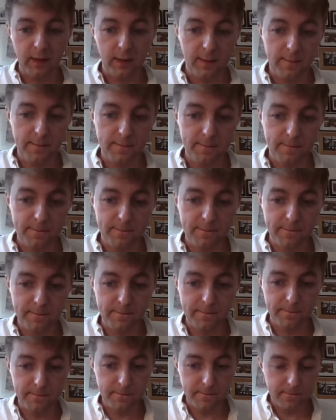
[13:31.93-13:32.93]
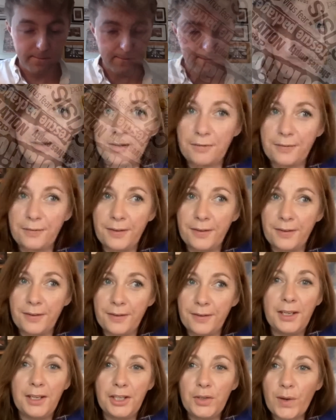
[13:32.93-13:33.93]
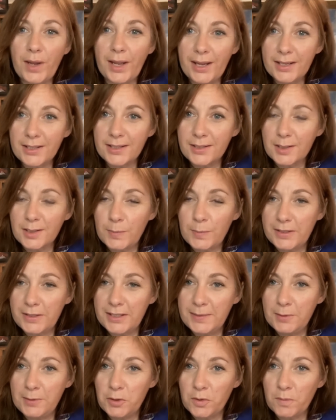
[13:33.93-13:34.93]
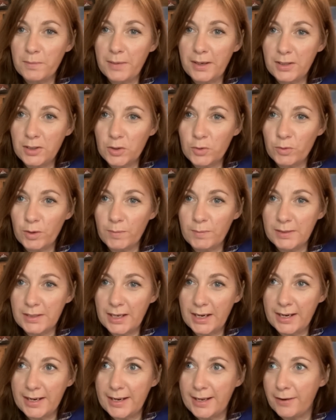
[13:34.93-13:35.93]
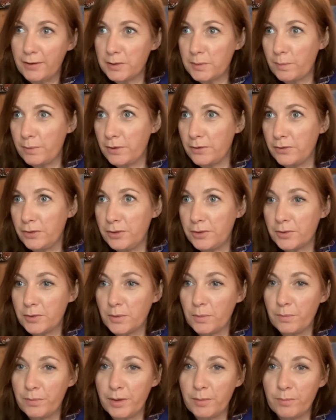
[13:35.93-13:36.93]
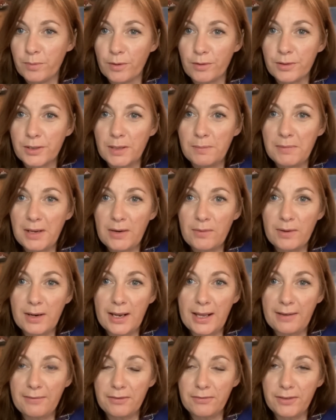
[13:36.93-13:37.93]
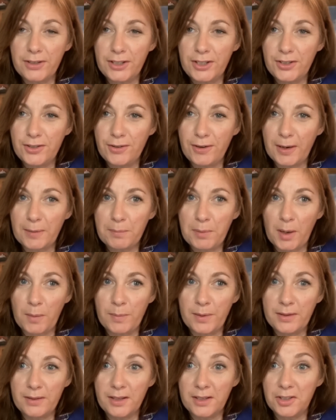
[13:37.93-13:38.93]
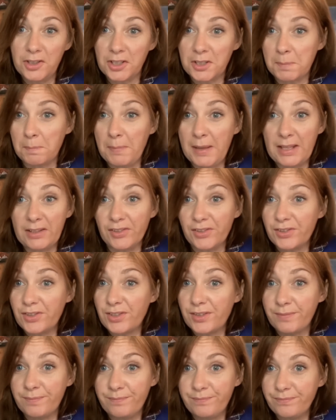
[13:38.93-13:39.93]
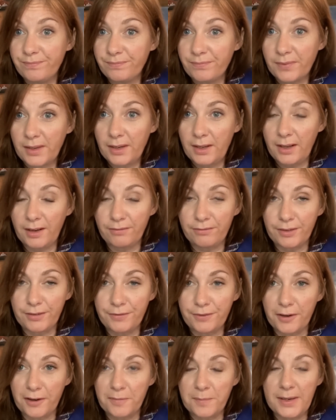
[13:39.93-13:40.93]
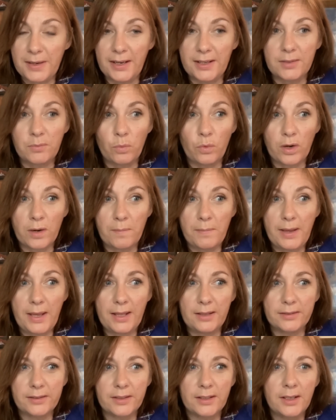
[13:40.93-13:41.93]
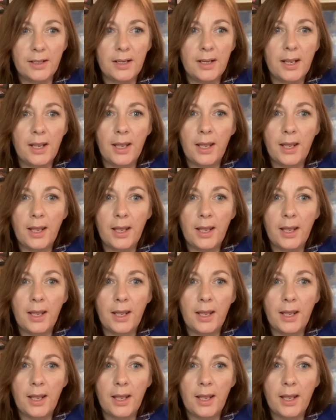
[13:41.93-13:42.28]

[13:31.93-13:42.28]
Exactly. I think if you had Spit Image on mainstream telly now, as opposed to just on BritBox, they may well have a Rishi Sunak puppet that just melts every 5 minutes. What a melt!